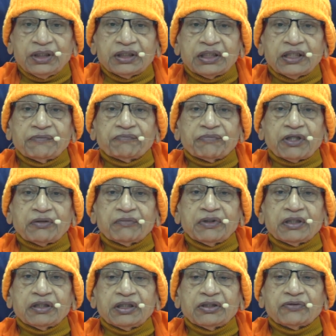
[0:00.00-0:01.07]
that
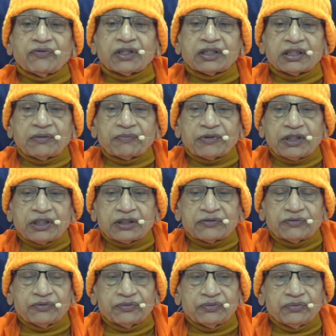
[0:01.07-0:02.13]
Brahma is what separates
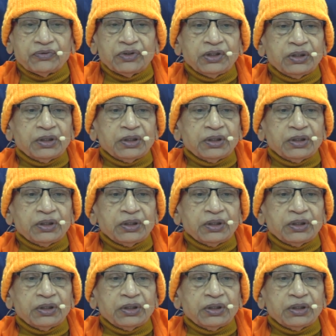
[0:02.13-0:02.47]
you.